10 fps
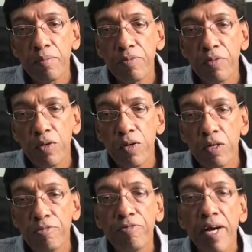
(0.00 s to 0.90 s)
for
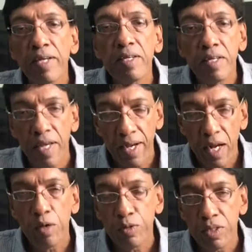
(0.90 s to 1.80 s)
a final
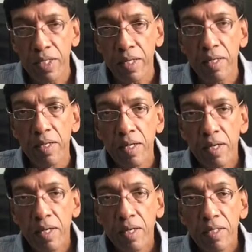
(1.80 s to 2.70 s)
accounting.
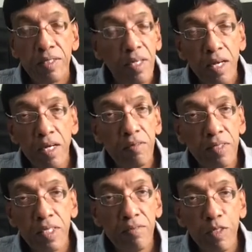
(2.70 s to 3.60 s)
Sri Lanka was
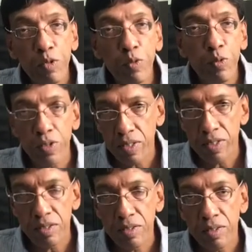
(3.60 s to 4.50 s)
given 2
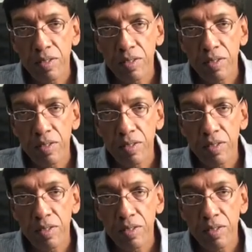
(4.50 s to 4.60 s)
years